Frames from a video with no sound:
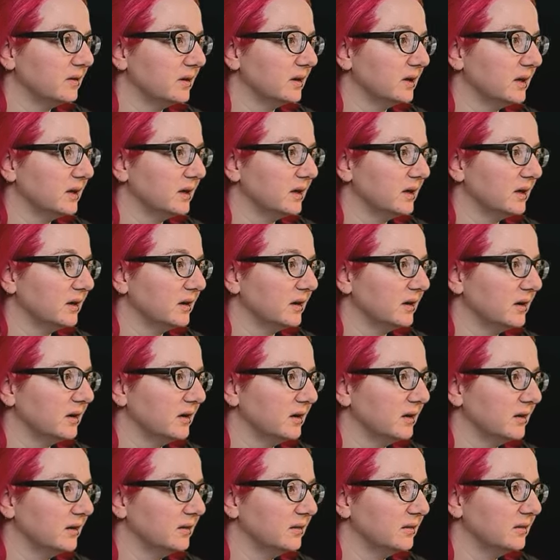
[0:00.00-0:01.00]
uh,
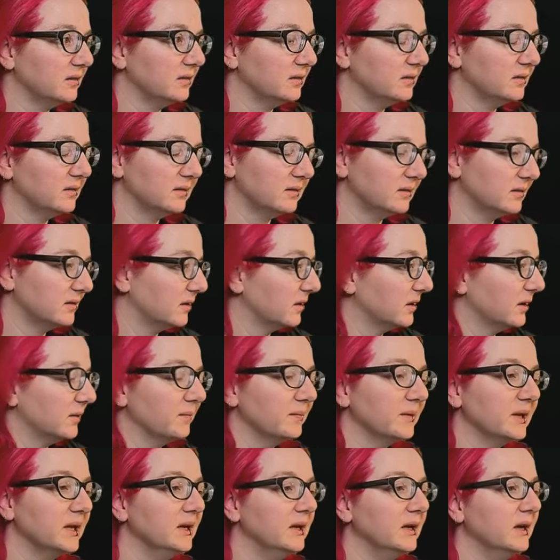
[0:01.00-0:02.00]
sorry,
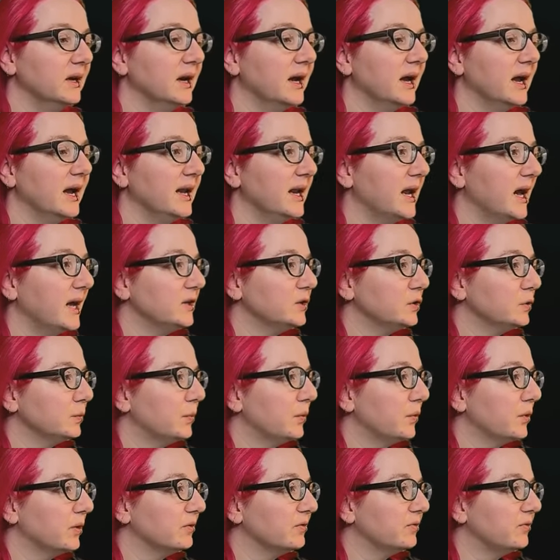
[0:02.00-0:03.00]
an
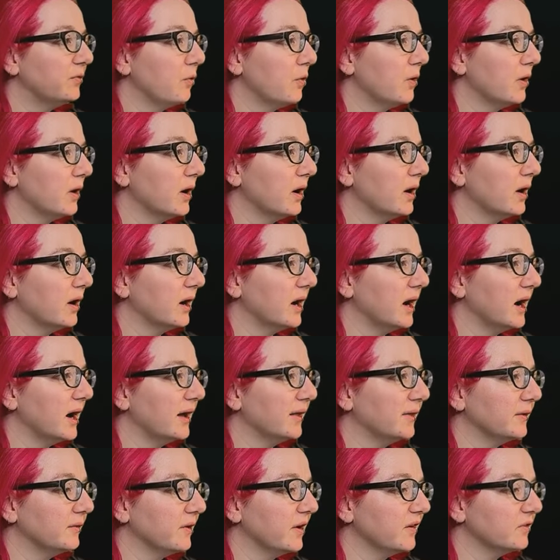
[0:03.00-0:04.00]
underboard for
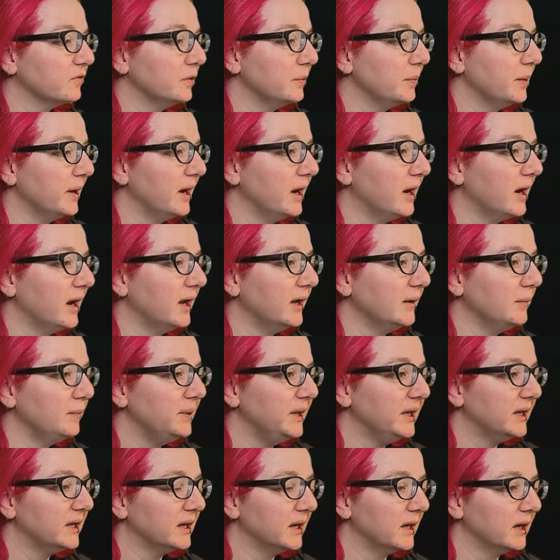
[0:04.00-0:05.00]
uh, the Raspberry Pi
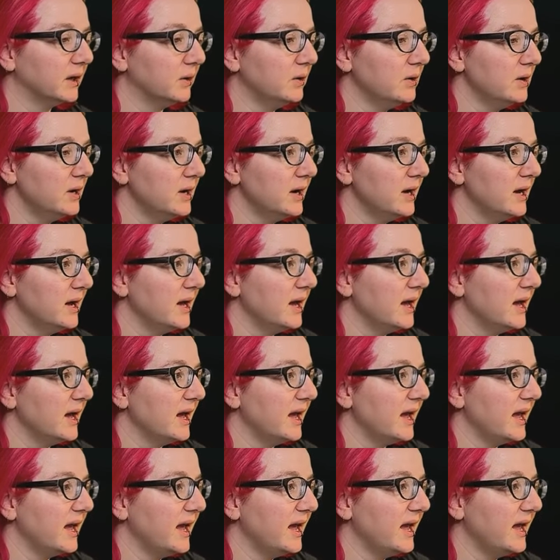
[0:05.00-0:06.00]
Pico.
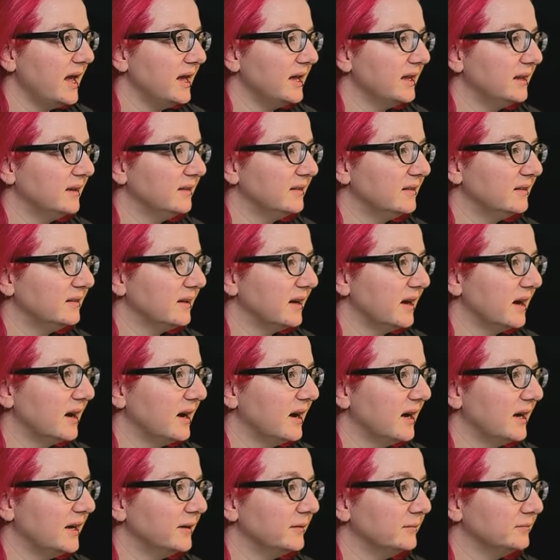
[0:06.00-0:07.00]
And
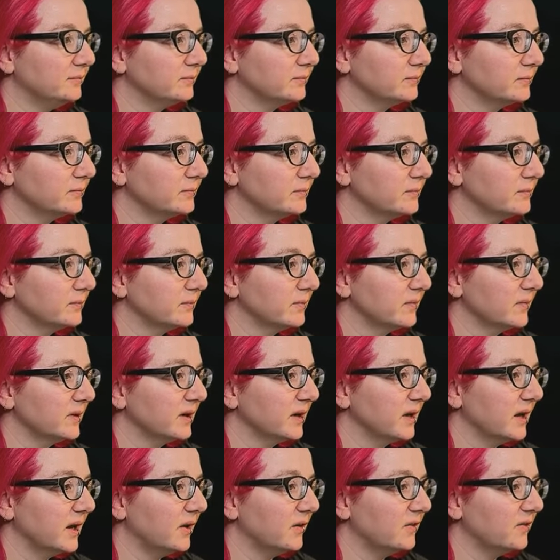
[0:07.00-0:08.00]
um,
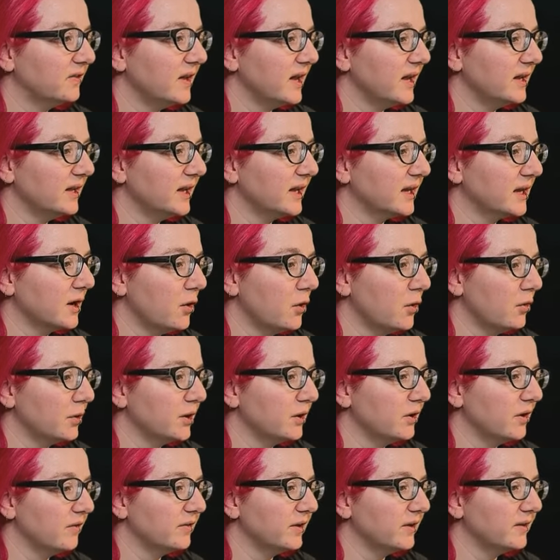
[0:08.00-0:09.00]
uh, saying like, oh, you
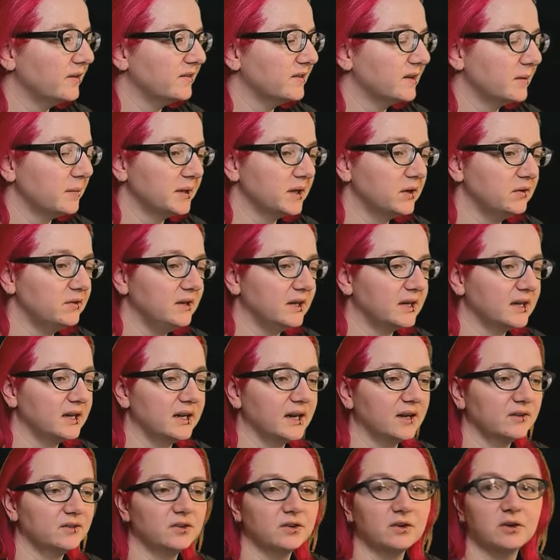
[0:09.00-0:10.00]
know, I have a STEMMA QT
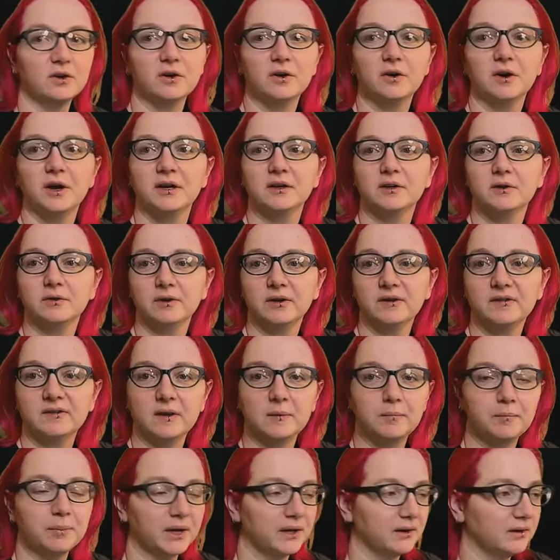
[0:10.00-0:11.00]
connector and a
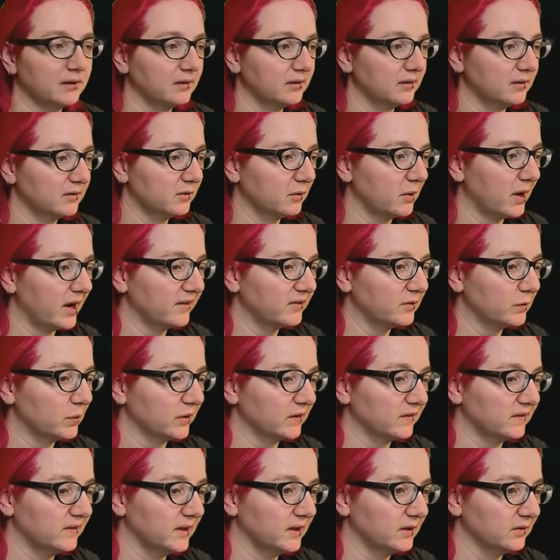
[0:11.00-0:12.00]
reset button. So I
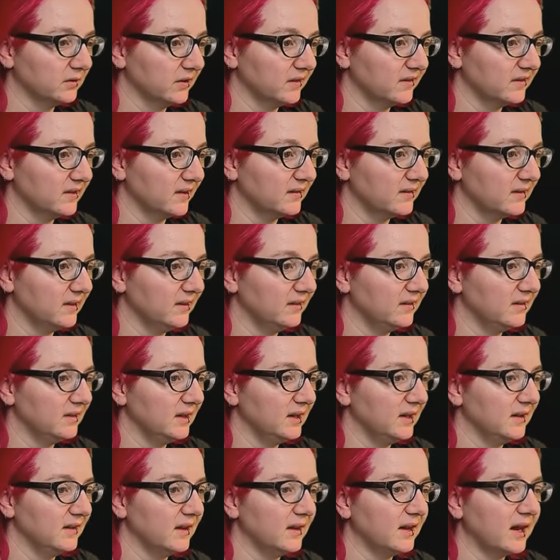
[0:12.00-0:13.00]
squared C and resets
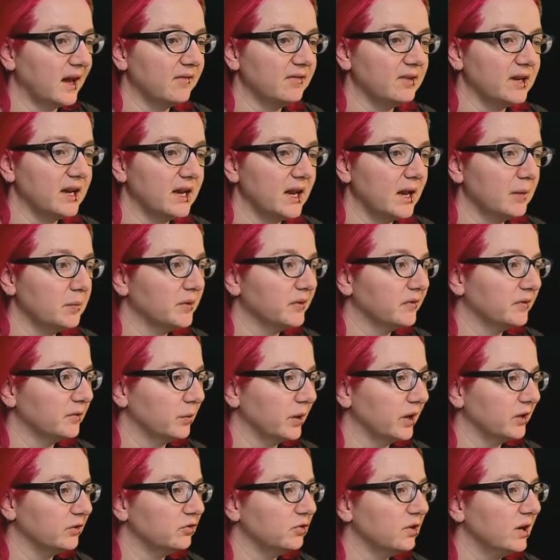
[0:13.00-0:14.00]
easy. And then I have an enable
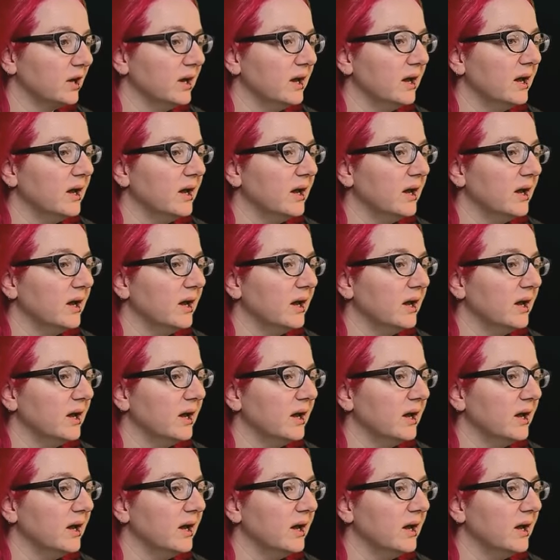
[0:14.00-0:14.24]
switch.